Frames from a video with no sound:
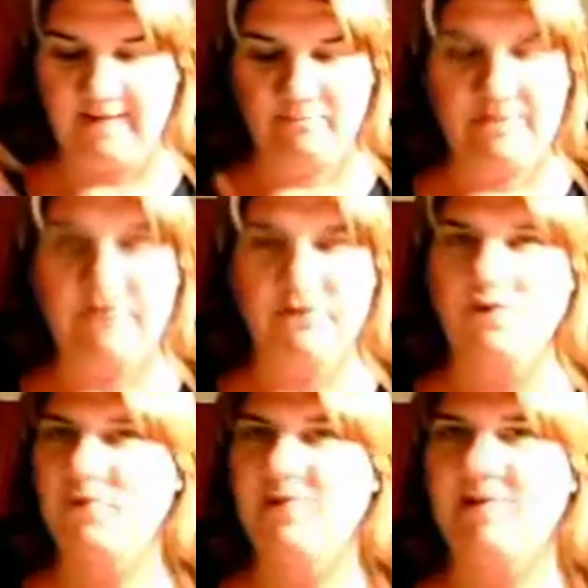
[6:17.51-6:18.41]
Make sure
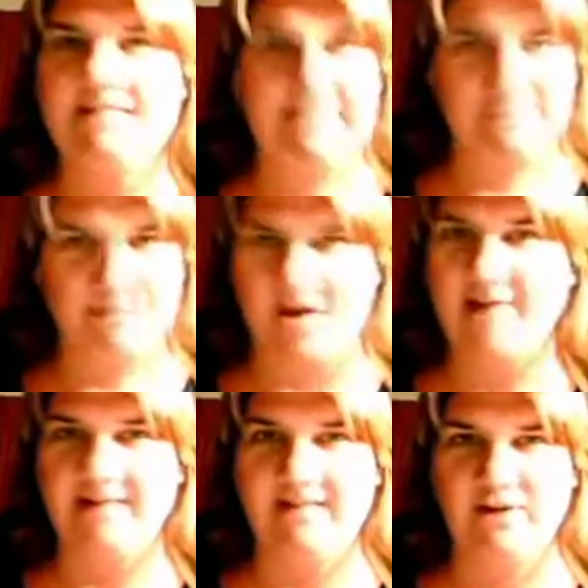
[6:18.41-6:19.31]
you are
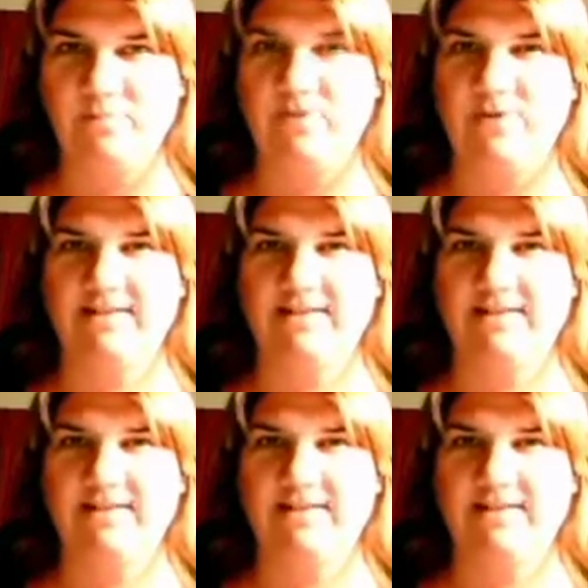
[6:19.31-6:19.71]
inspiring your boss,